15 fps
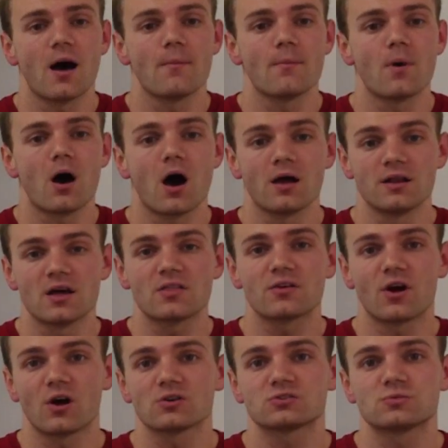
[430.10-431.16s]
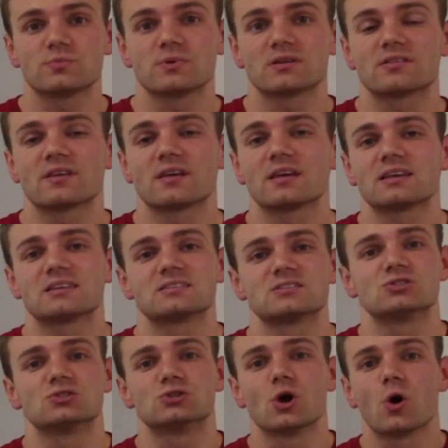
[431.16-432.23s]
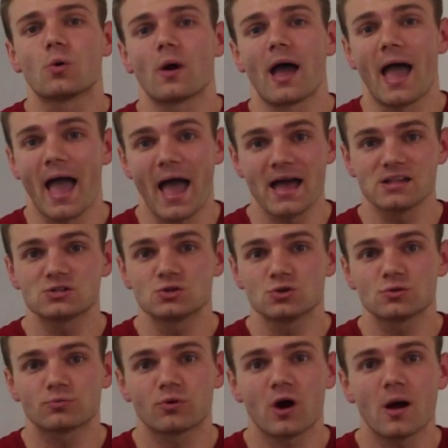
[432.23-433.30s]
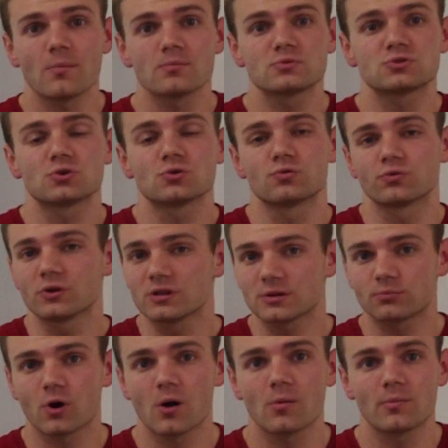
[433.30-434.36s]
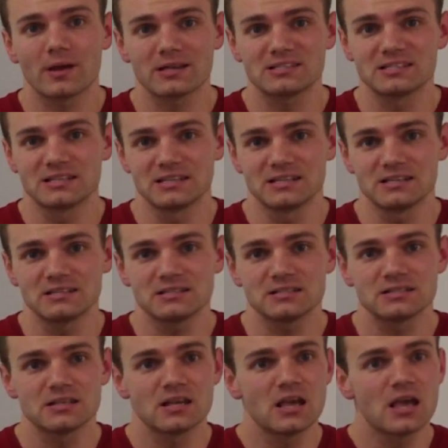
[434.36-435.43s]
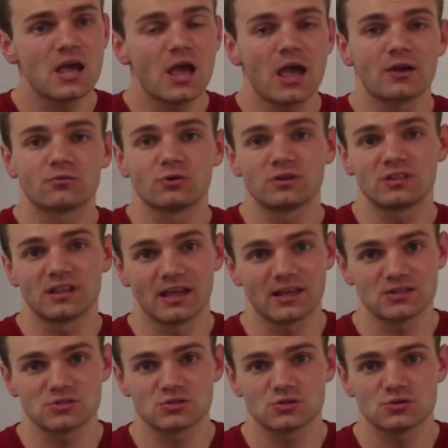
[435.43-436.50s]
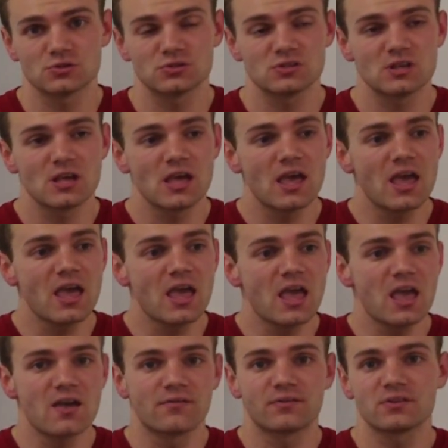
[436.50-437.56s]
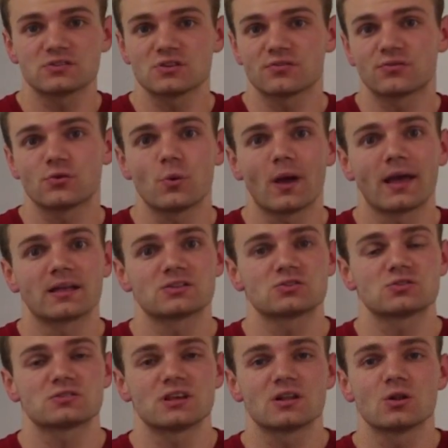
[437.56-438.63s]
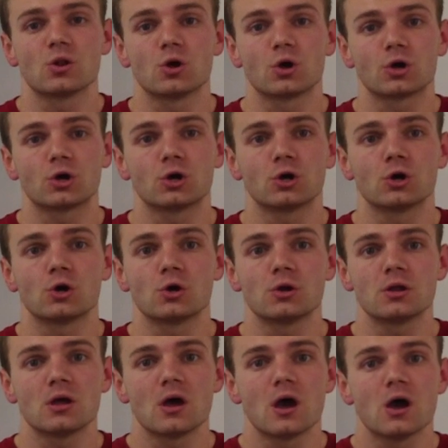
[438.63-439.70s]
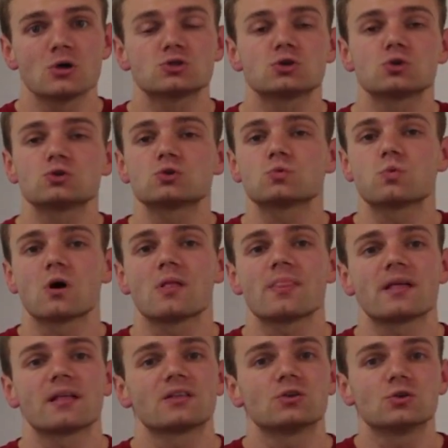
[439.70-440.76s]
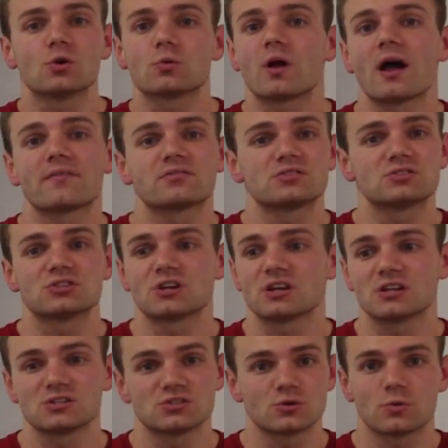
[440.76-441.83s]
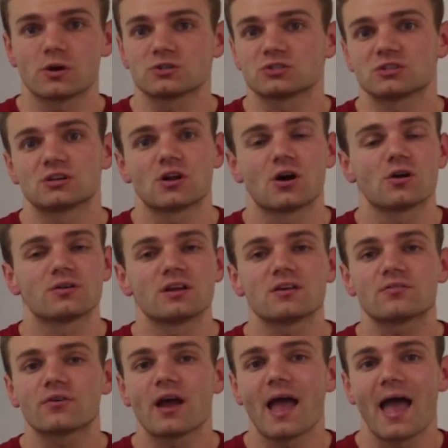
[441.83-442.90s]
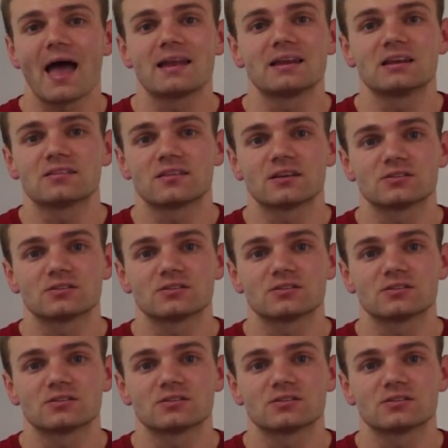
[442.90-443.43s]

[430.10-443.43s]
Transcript: Another also big thing is don't add to the problem, so read the problem as it is and read the answers. If there's a few answers that look good, choose the one that you don't have to change the question at all. Never add anything to the